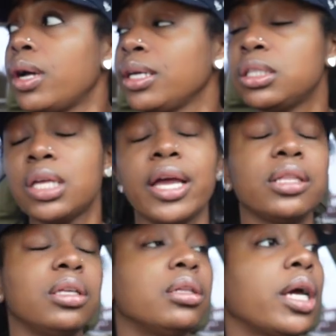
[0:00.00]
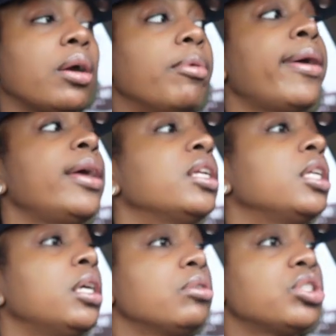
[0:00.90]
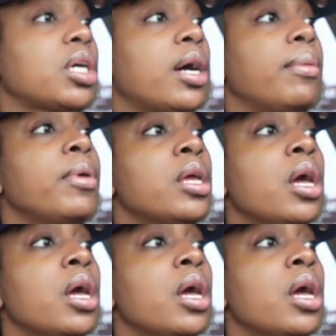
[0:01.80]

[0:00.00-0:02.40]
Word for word: I get to acting like a brat in a nail shop.